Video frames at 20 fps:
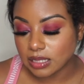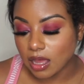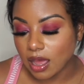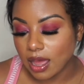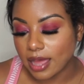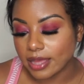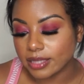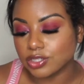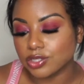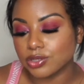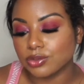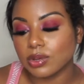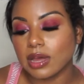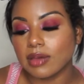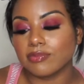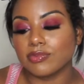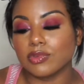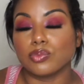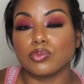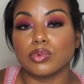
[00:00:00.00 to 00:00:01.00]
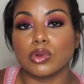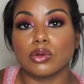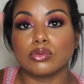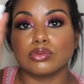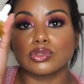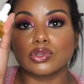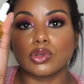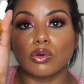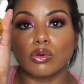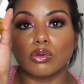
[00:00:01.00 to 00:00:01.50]
I do have the
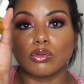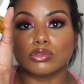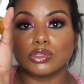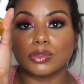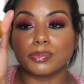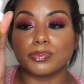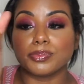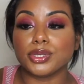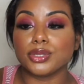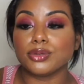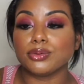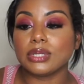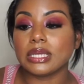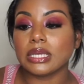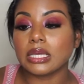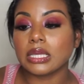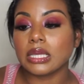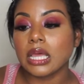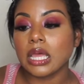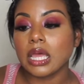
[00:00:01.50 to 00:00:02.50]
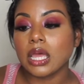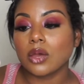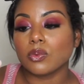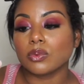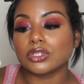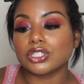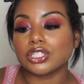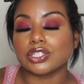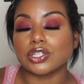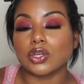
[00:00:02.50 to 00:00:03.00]
Rose Gold Beauty,
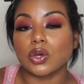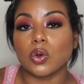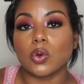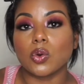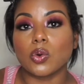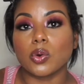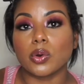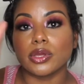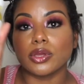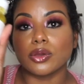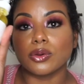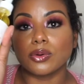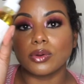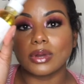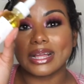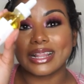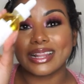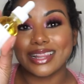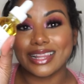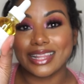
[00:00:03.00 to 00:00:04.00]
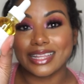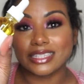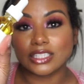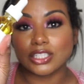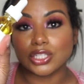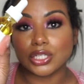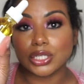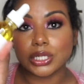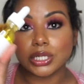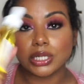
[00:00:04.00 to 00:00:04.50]
which is an oil
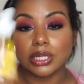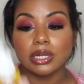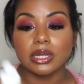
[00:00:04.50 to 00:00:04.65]
cleanser.